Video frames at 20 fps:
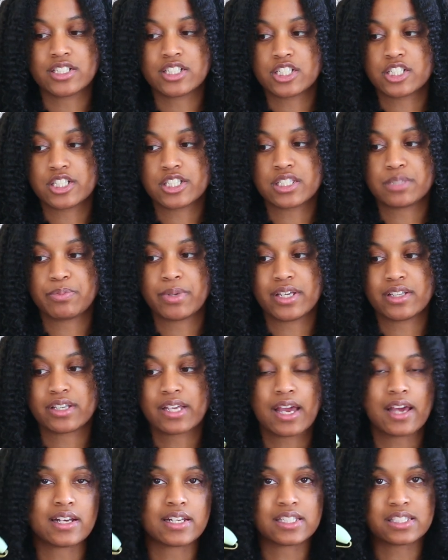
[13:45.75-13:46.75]
It's just been
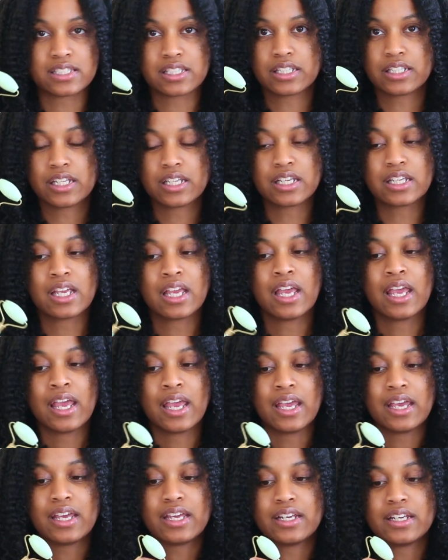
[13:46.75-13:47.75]
kind of sitting
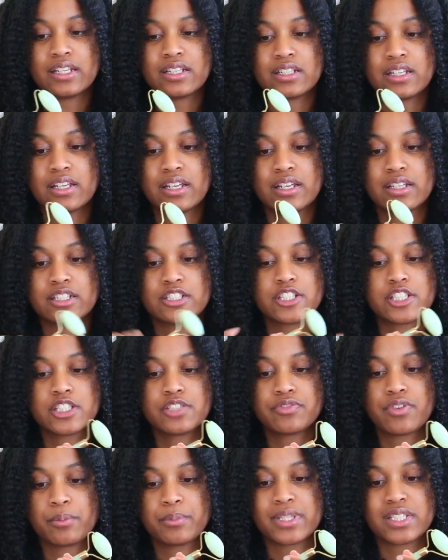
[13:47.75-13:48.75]
and it
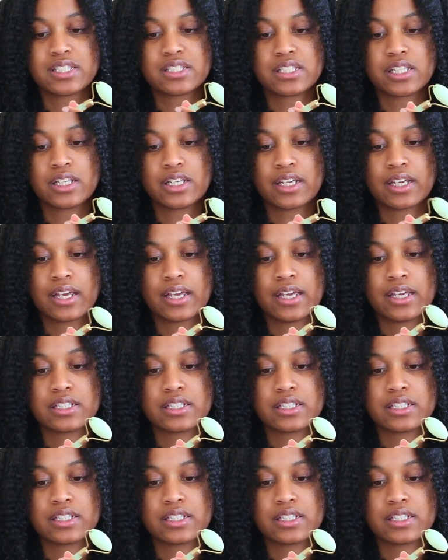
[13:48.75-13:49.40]
just from it sitting,